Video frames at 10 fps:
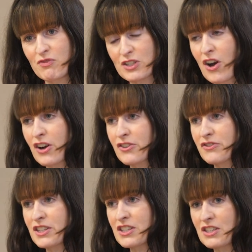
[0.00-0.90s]

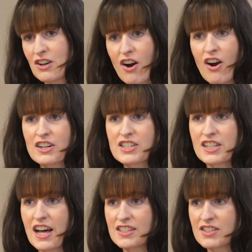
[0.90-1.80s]
photography, art
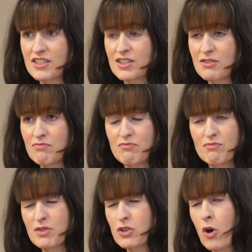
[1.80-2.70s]
classes,
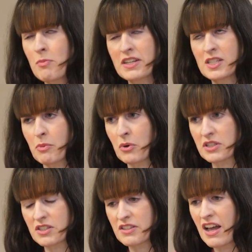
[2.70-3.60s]
so many
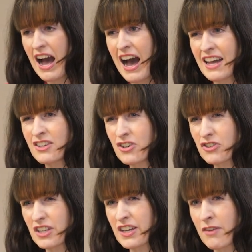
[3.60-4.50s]
sports. and
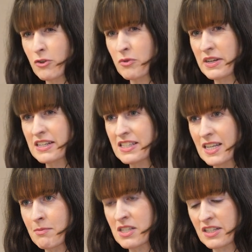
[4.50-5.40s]
nothing ever really
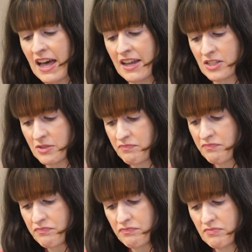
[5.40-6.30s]
seemed to land.
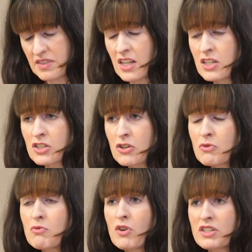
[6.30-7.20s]

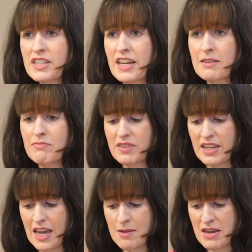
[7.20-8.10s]
So one day
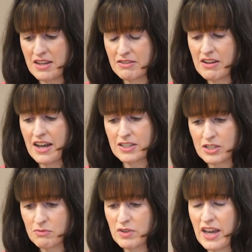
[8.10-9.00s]
they came in
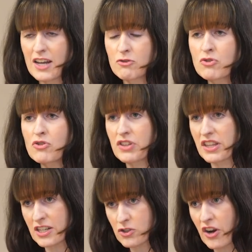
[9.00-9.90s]
and we had a rule
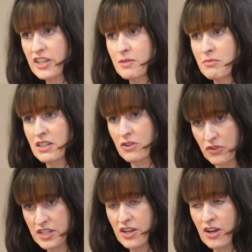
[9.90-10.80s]
that they'd try something
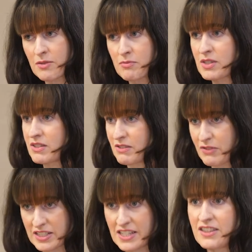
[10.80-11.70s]
3 times, and
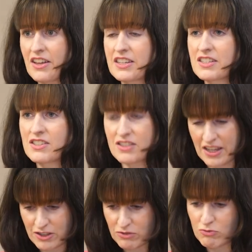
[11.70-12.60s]
if they didn't like it,
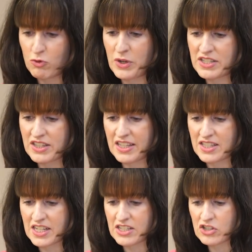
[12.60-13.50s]
they could quit at
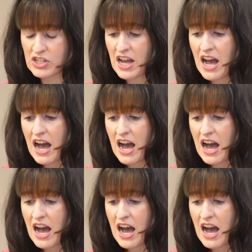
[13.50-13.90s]
that stage.